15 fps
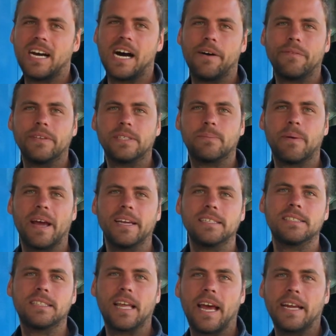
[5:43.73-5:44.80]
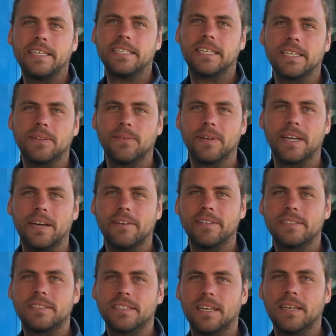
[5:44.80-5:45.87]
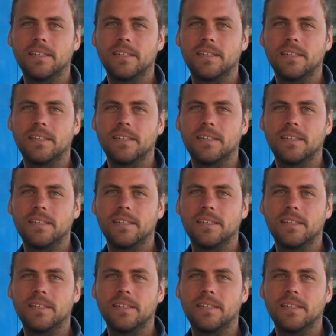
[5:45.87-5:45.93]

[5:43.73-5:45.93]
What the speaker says: half the space, the 80 kilowatt hours.